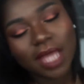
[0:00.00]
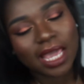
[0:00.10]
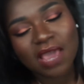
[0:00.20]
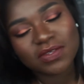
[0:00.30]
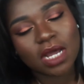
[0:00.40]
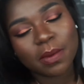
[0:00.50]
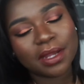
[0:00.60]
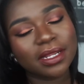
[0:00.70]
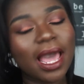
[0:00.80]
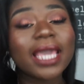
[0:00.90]
I can't even talk
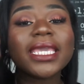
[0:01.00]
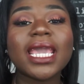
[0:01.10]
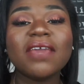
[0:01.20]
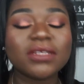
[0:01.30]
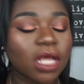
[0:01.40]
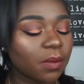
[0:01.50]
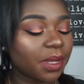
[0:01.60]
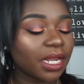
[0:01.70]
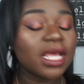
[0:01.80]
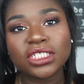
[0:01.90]
about it. I can't even talk
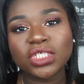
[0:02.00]
about it.